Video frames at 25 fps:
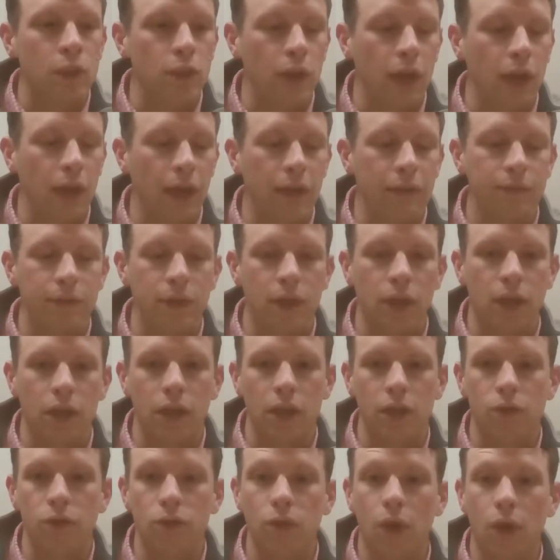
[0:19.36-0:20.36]
You have
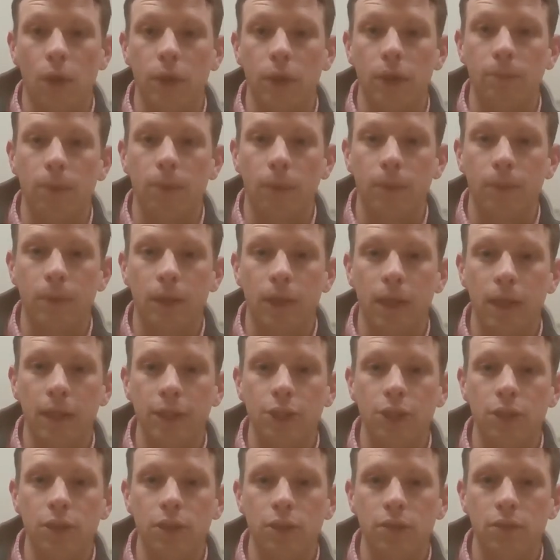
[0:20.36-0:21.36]
a growing
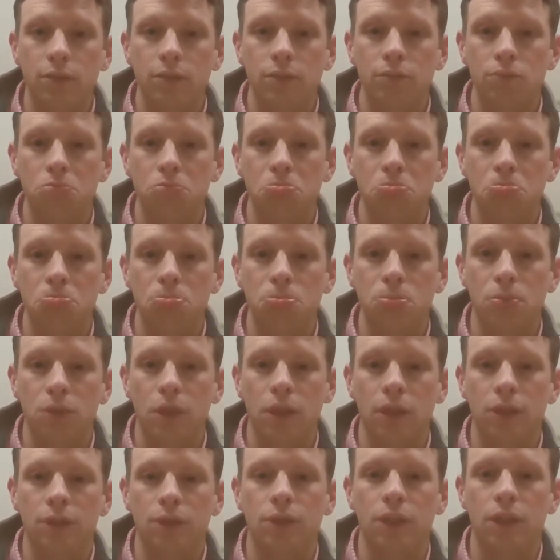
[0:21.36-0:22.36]
population
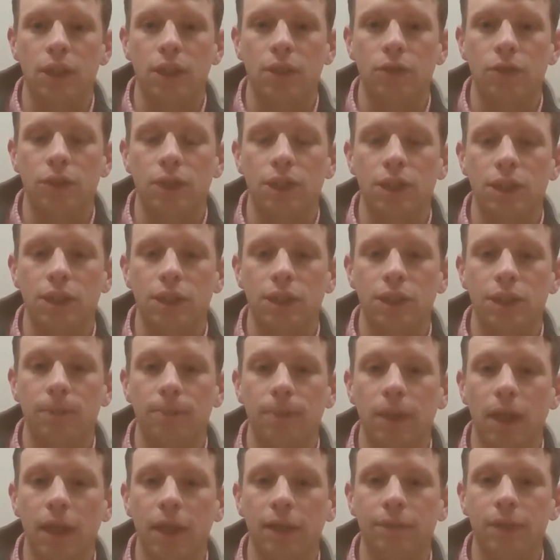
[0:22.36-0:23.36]
that's increasing the
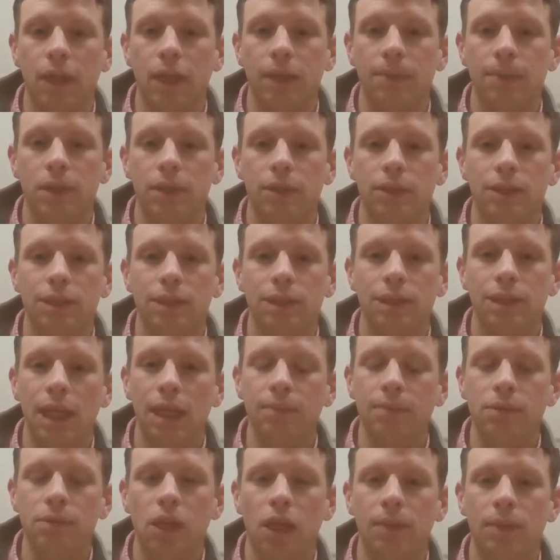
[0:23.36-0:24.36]
supply of labor at the
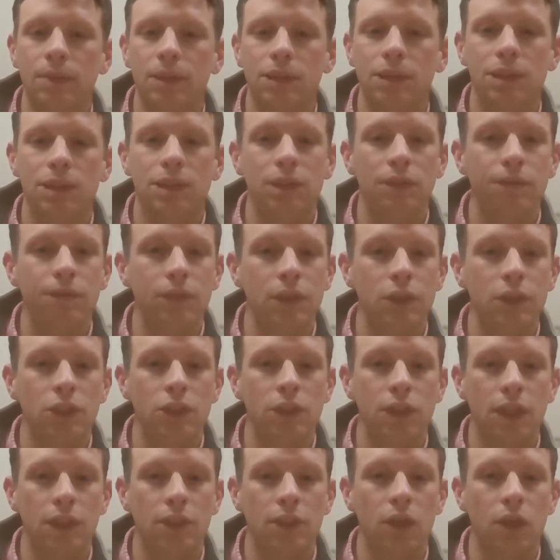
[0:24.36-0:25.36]
same time as these
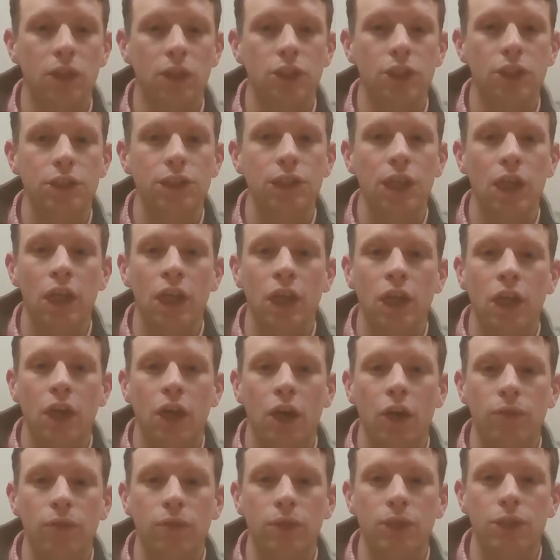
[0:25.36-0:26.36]
efficient technologies
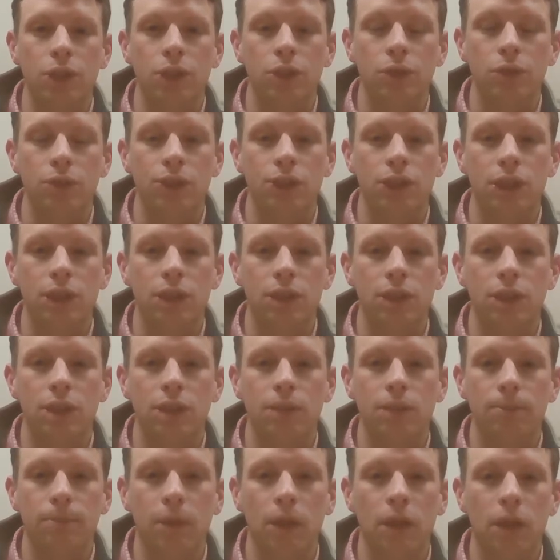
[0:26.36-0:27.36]
are reducing the
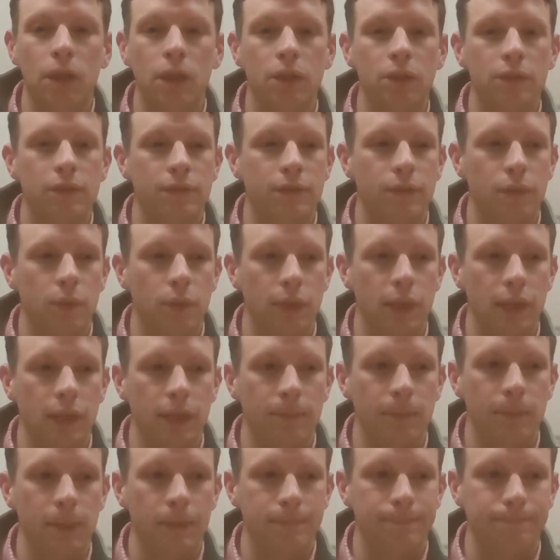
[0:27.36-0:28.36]
demand for
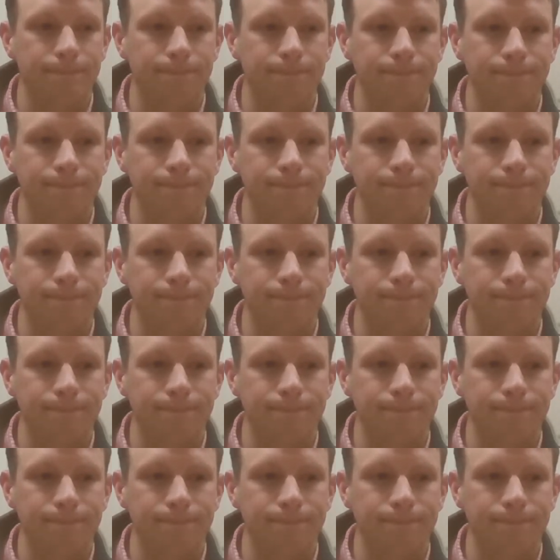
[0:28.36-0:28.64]
labor.